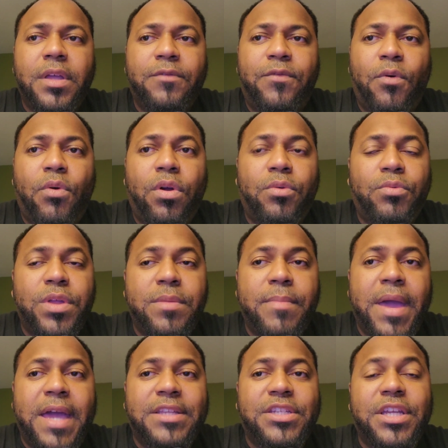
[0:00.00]
for a
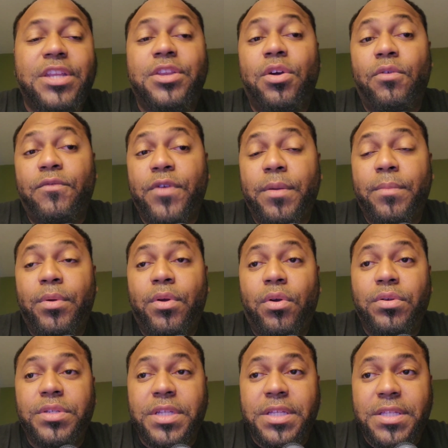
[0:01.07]
rematch in November
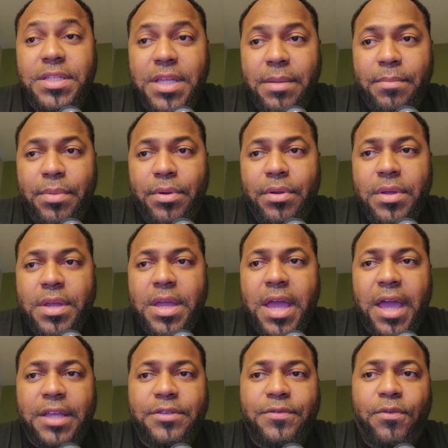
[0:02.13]
or December.
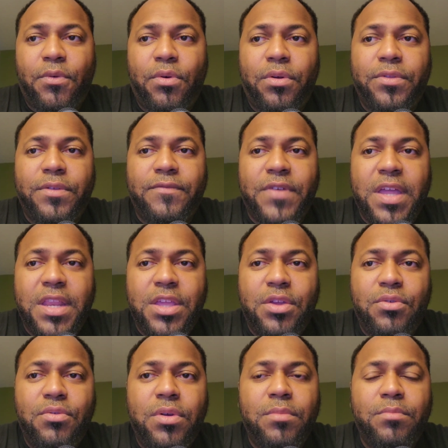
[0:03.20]
As for the
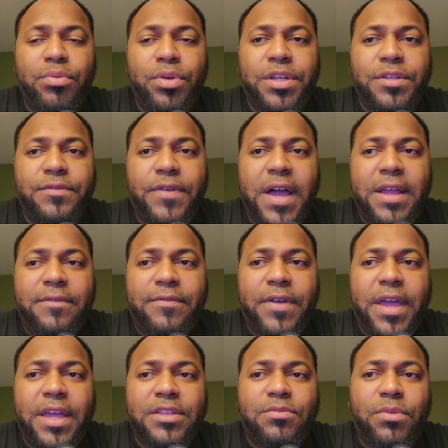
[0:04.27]
venue, British fight
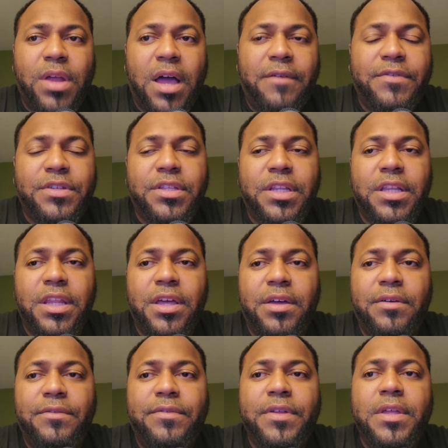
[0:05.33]
fans would obviously
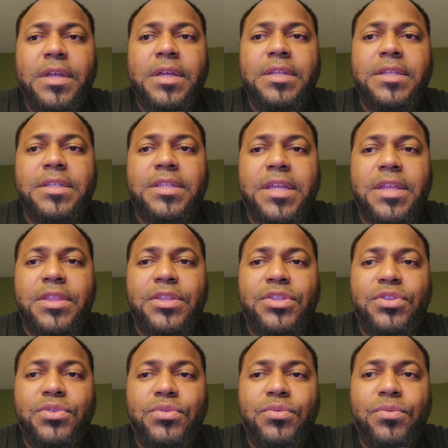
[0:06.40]
love to see the
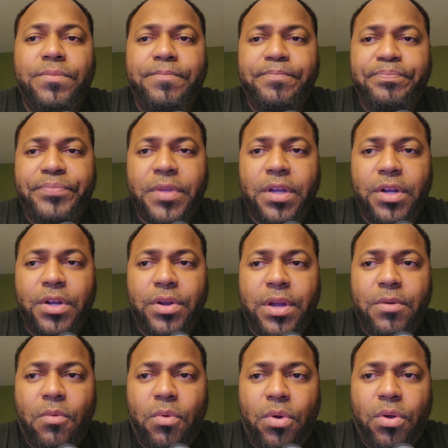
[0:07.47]
two
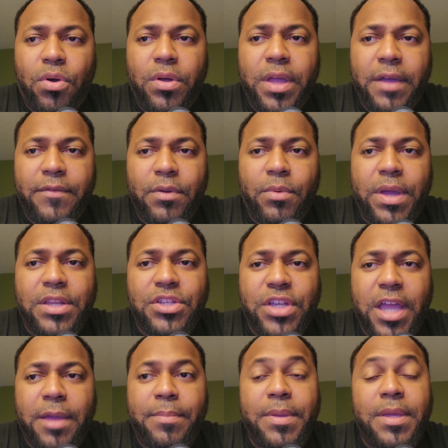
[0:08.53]
current world heavyweight
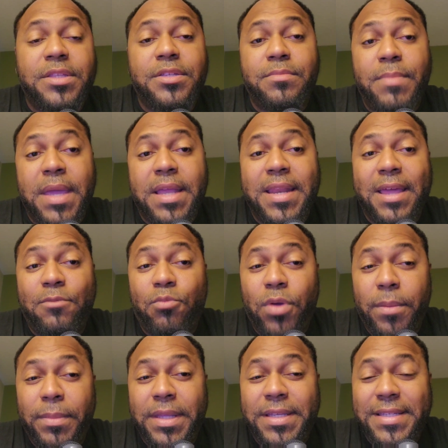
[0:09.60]
champions meet at
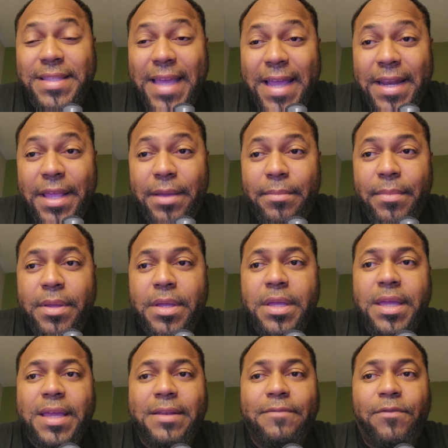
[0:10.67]
Wembley Stadium
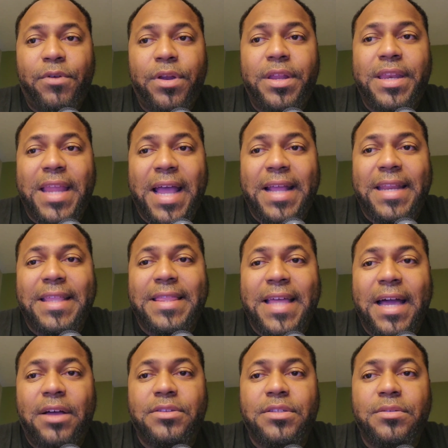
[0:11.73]
in front of
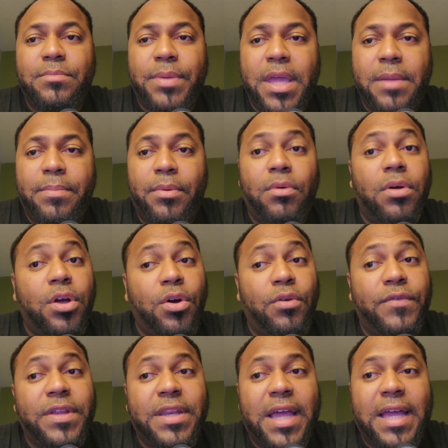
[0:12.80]
90,000 people.
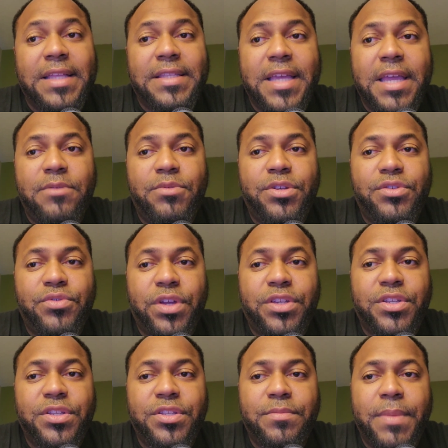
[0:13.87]
COVID-19
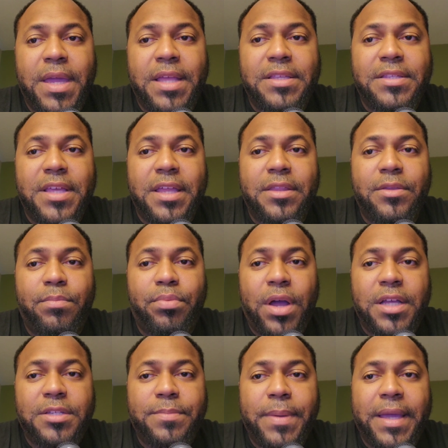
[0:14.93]
restrictions means that the
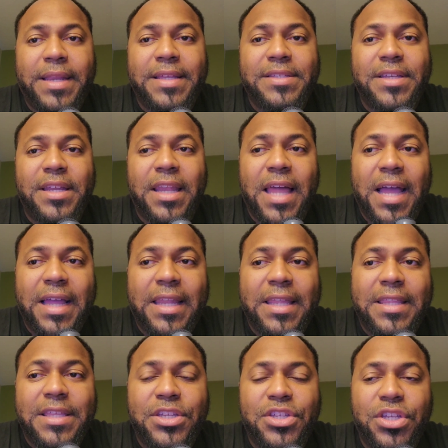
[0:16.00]
prospect is
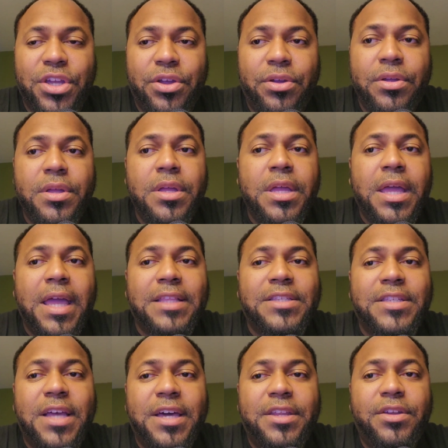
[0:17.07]
unlikely this year and
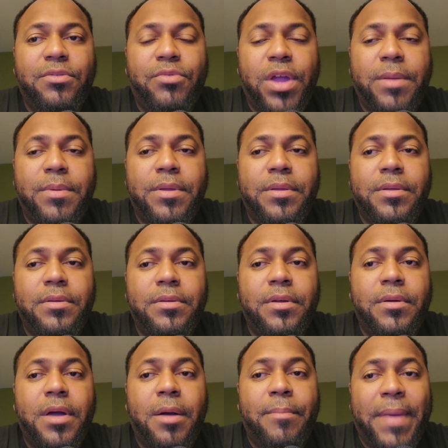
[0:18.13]
Saudi Arabia
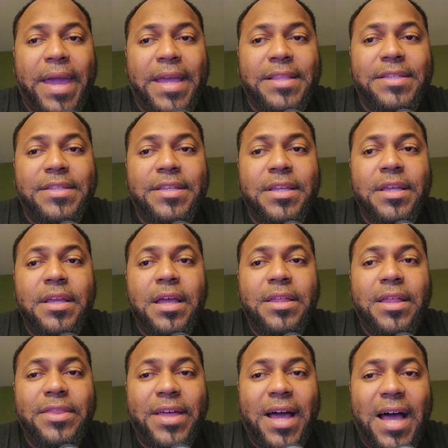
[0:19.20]
remains
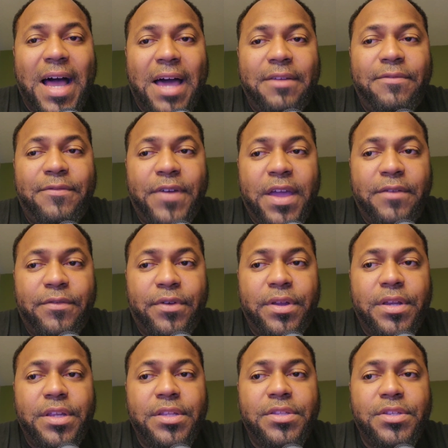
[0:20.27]
the hot
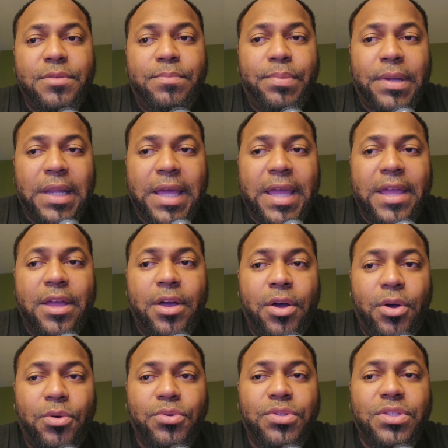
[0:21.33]
favorite to play
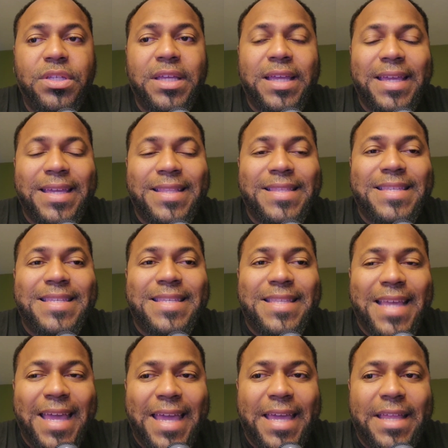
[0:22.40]
host
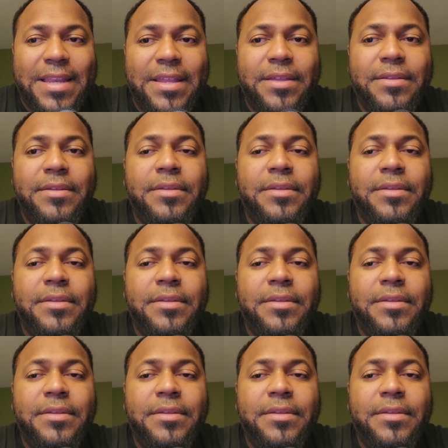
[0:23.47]
instead.